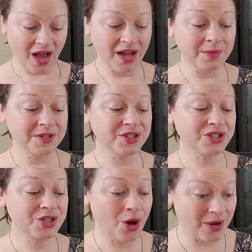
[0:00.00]
I'm
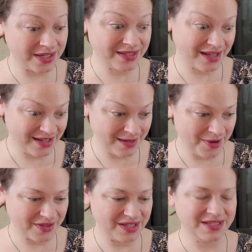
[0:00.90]
so excited
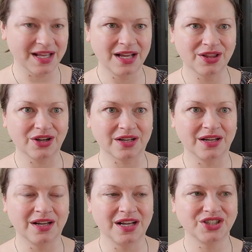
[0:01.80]
about this. Look,
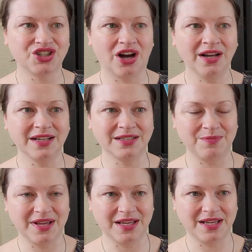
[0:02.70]
Jot is
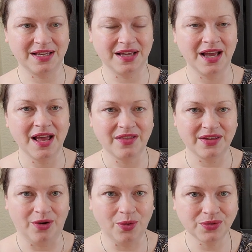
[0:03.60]
making
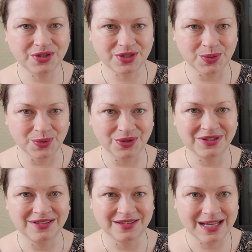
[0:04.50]
the old
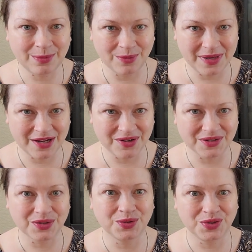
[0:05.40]
school label
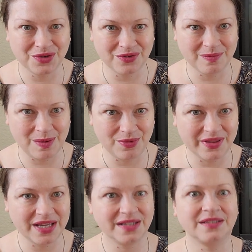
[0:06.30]
makers. Do you remember
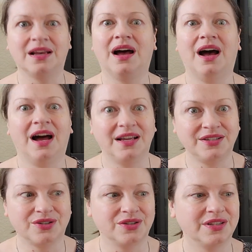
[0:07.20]
these? I
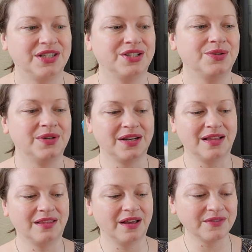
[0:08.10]
certainly do, and I
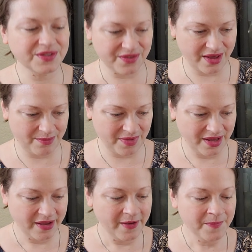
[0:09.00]
loved them.
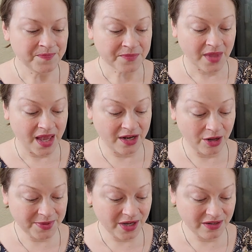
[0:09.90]
And
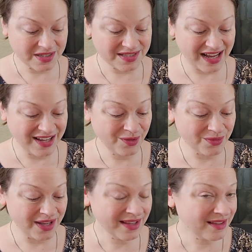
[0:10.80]
I'll be honest, I don't
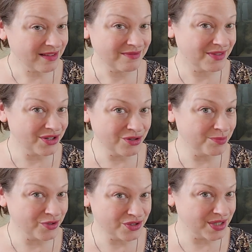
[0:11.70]
like the new
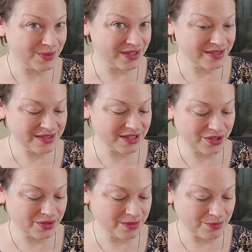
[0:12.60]
bougie ones that
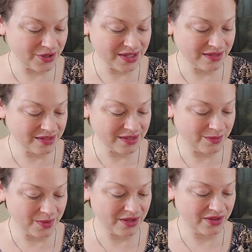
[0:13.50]
you can print
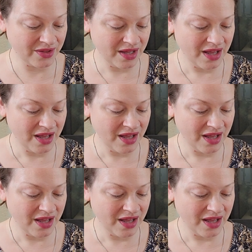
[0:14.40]
with.